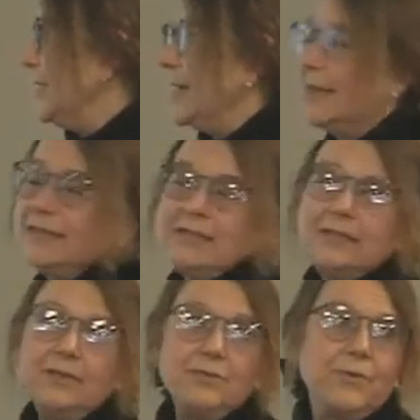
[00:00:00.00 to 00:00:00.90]
deaths
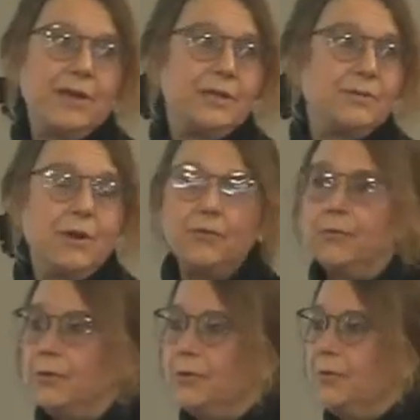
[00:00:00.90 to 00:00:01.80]
in 2012
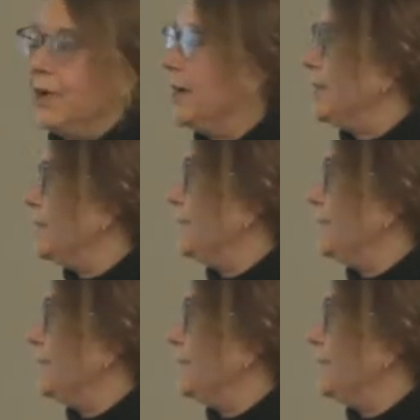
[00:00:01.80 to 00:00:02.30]
worldwide.